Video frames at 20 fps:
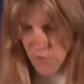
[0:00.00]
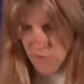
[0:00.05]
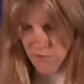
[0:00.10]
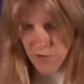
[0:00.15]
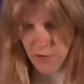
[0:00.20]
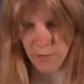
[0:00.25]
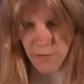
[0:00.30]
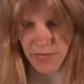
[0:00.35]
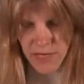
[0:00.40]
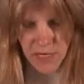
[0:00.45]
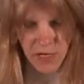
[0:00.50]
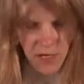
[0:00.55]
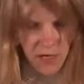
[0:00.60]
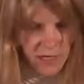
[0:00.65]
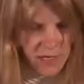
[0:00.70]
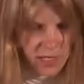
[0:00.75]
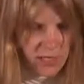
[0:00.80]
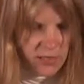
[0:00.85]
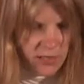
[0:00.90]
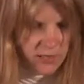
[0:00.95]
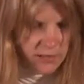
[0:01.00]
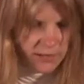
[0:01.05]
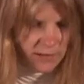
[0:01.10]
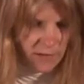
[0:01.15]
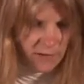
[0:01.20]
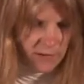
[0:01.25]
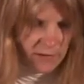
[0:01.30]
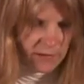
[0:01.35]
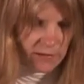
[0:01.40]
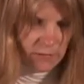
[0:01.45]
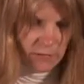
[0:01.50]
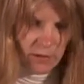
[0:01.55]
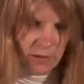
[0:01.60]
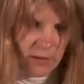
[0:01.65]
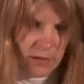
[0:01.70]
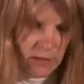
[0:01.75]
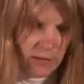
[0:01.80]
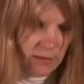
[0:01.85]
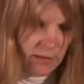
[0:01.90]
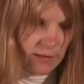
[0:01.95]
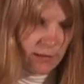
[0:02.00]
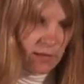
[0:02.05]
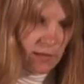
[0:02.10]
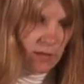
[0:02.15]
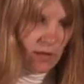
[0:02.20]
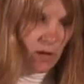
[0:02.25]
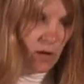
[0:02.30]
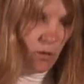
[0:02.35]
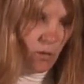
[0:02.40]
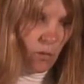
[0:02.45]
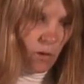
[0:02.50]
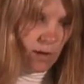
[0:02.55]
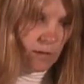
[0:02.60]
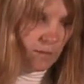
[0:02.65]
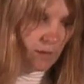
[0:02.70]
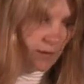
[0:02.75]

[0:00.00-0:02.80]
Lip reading: for the mini carnations on this one, because one